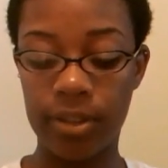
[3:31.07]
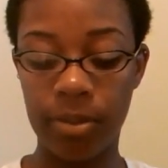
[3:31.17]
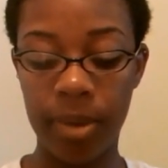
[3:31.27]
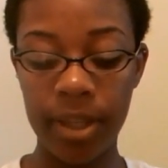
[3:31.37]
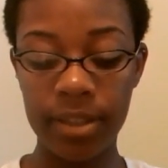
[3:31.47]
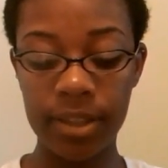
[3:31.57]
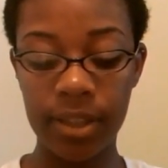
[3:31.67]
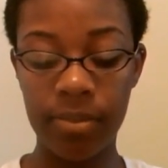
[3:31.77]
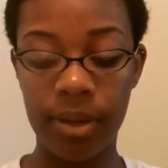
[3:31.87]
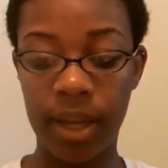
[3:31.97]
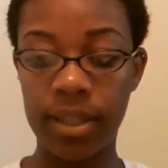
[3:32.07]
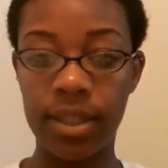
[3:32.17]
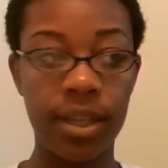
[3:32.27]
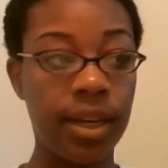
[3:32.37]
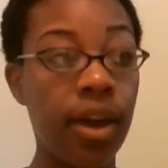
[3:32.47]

So basically what I did,